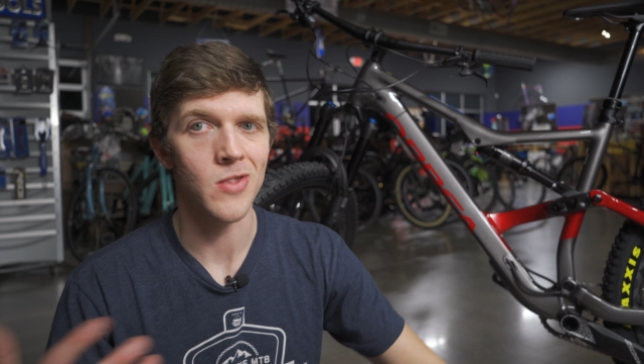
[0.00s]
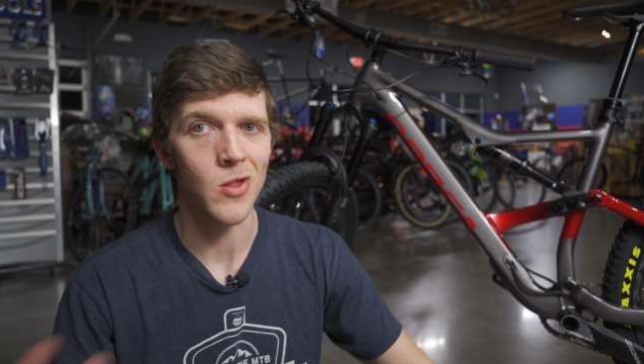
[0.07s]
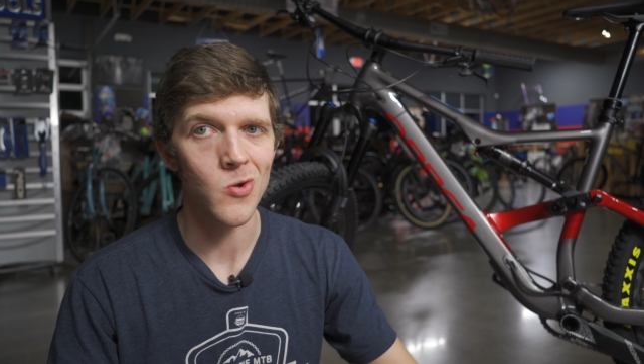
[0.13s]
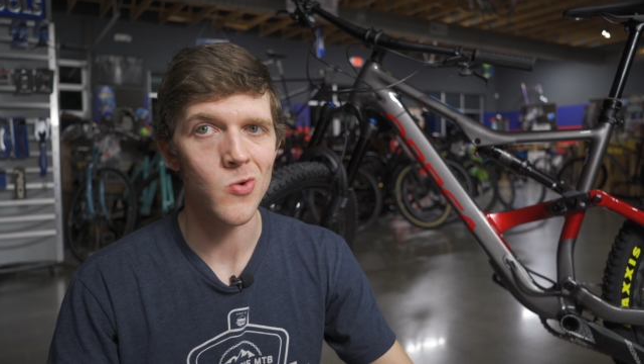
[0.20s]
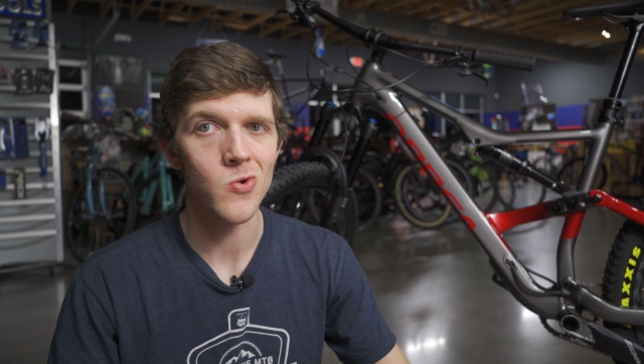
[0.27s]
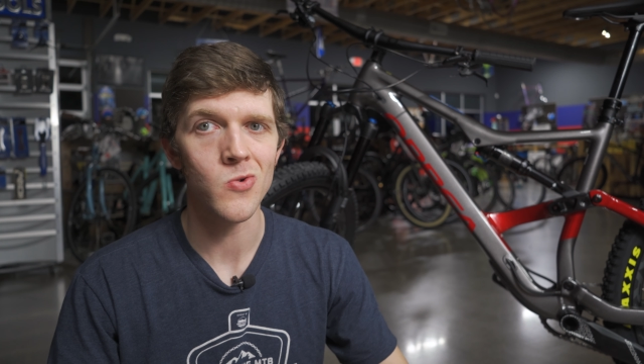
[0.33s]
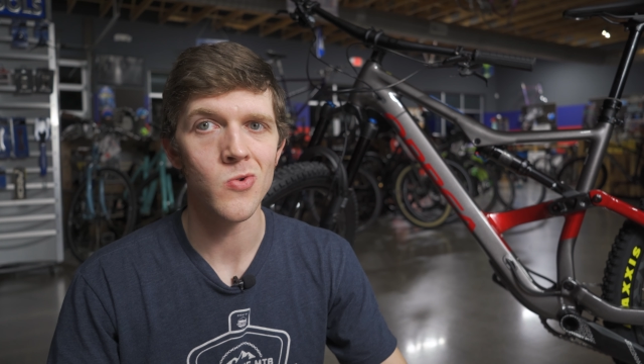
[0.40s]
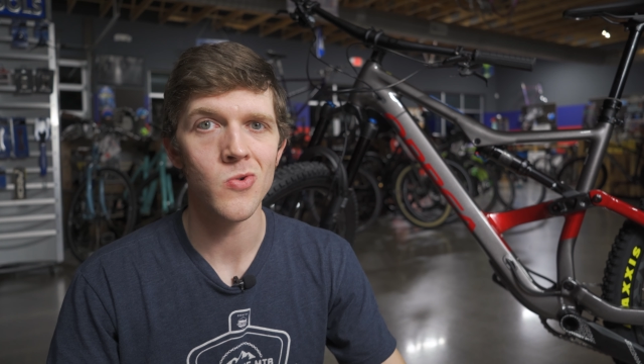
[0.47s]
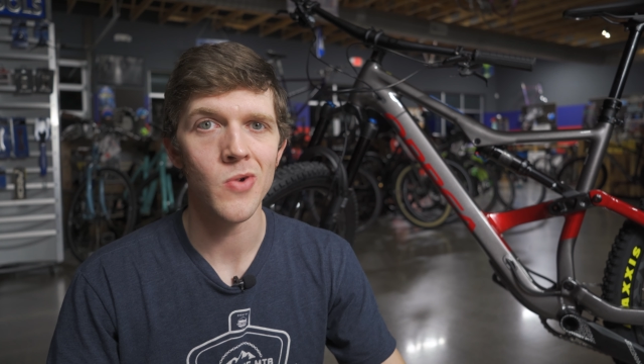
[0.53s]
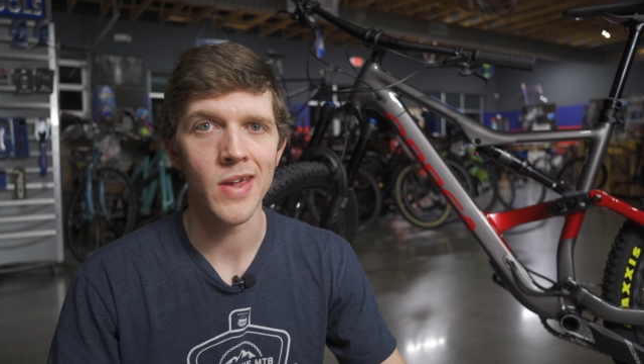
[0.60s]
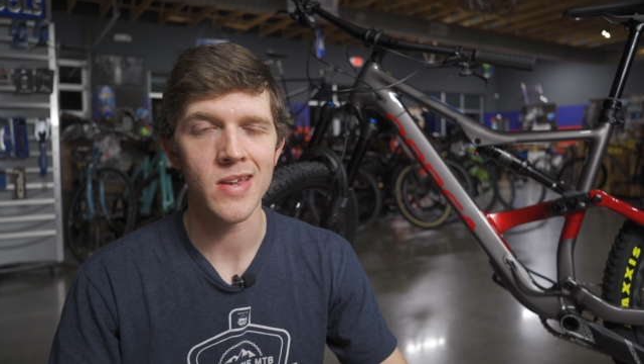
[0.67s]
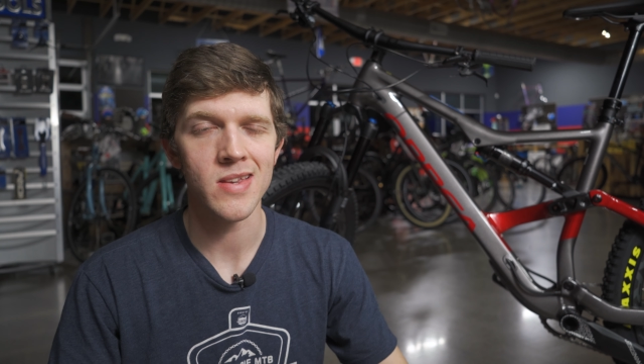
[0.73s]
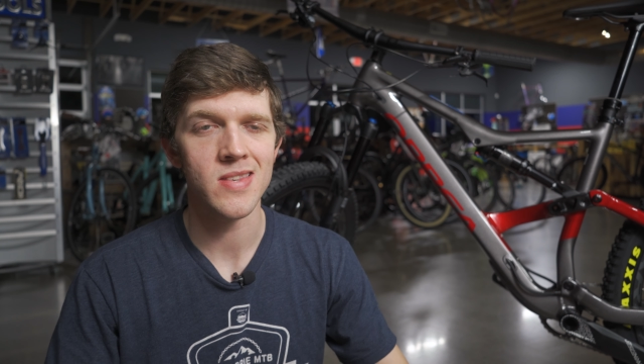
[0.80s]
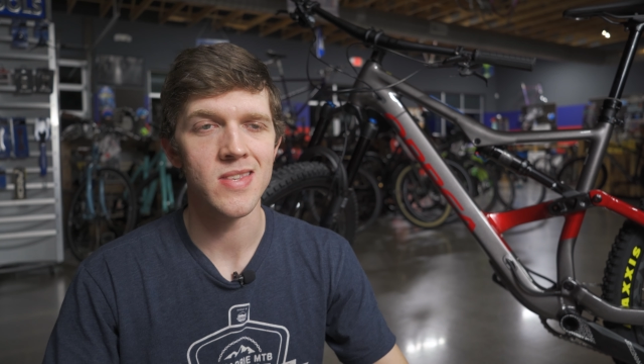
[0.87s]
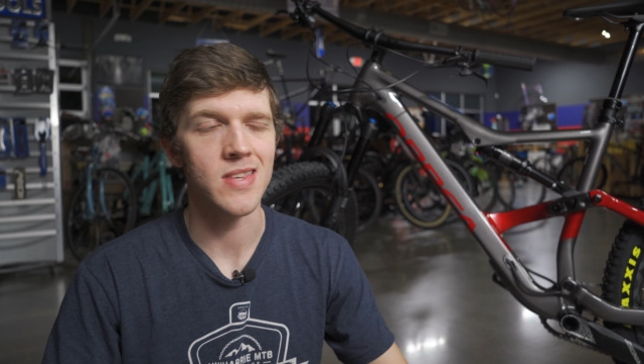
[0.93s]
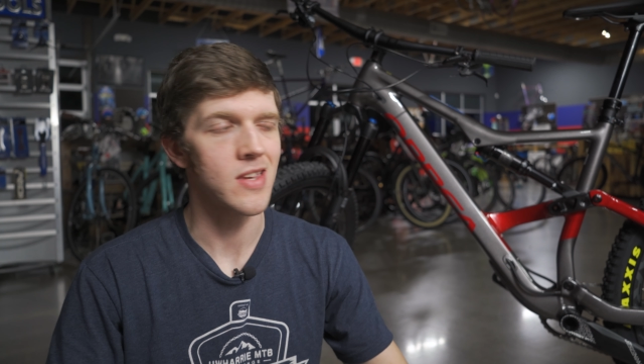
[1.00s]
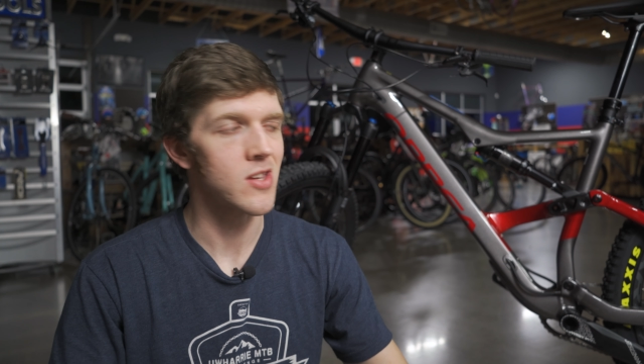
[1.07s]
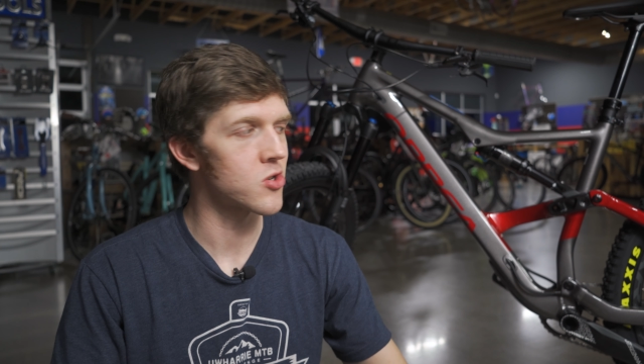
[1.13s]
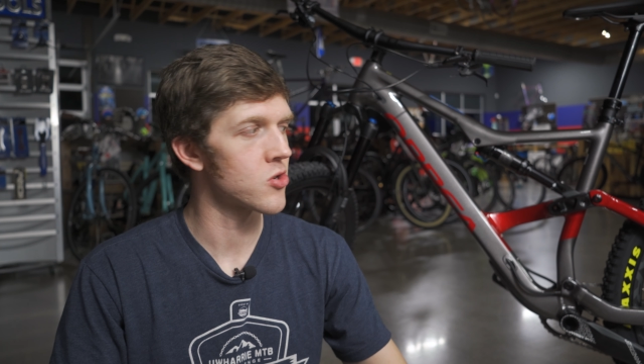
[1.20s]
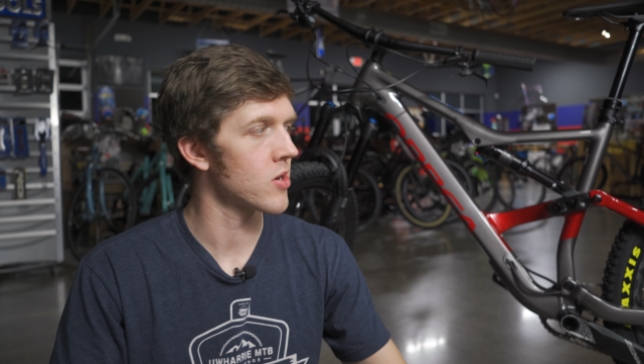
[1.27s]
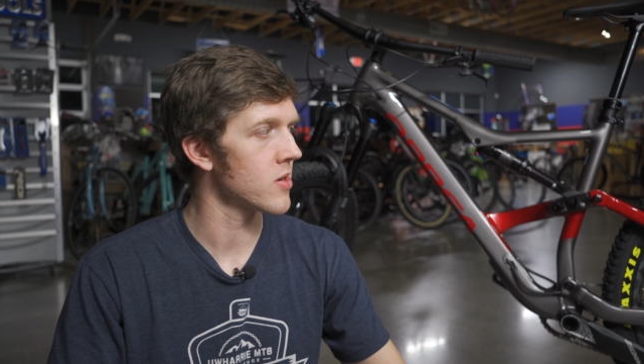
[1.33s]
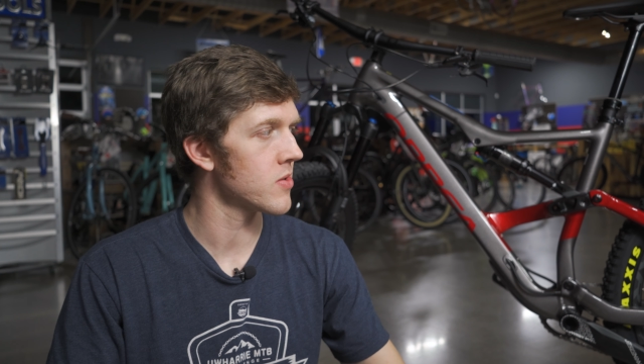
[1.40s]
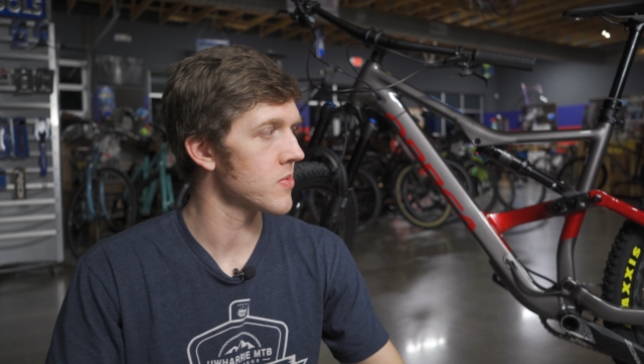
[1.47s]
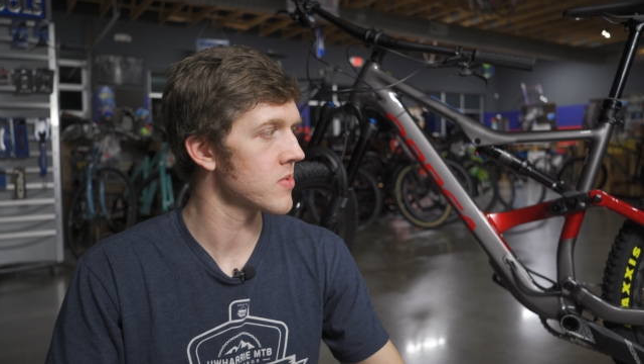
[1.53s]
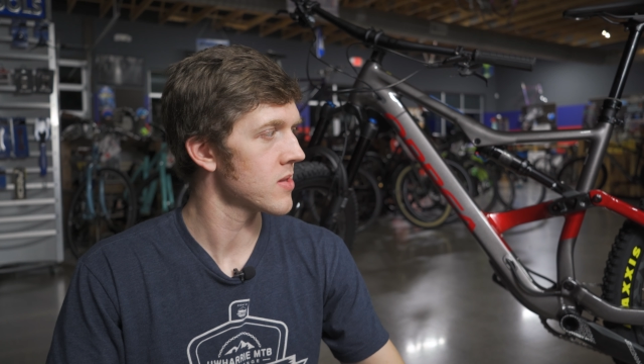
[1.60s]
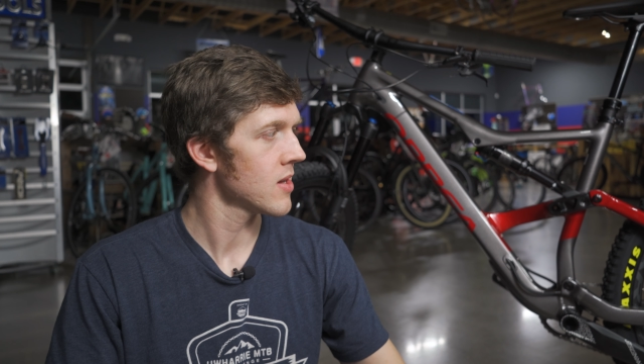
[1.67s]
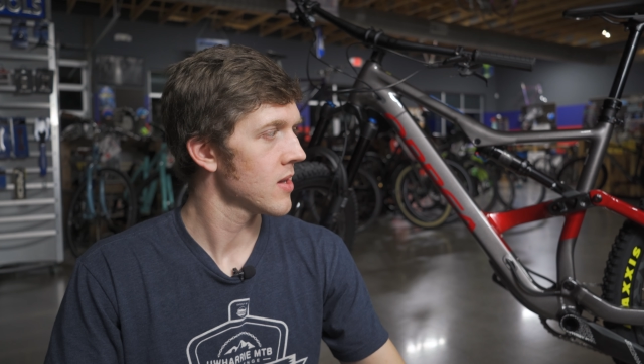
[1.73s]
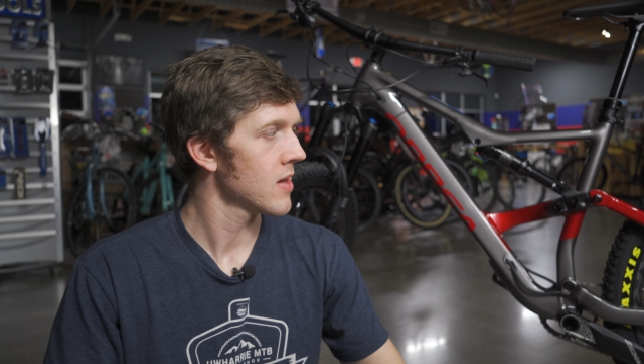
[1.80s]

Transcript: local XC trails.